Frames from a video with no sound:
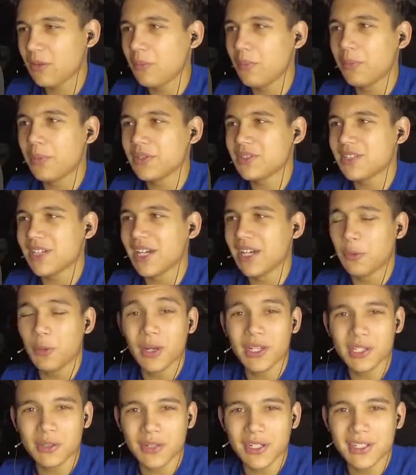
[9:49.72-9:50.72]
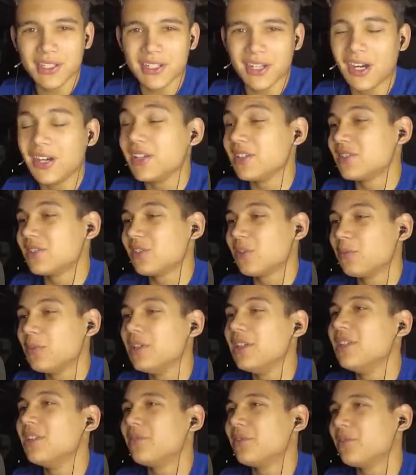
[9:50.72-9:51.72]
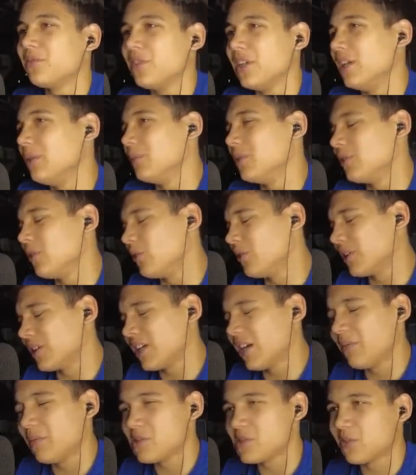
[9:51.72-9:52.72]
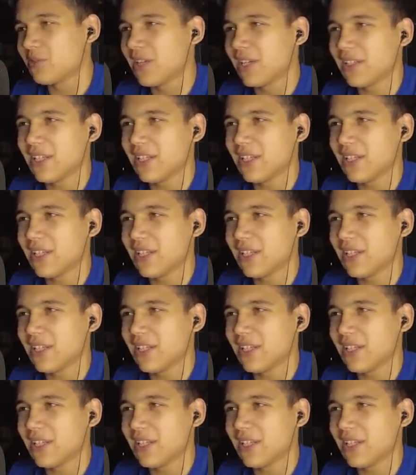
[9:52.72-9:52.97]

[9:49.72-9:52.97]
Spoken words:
But yeah, when you're in the car, it's a completely different feeling. But on a camera shot like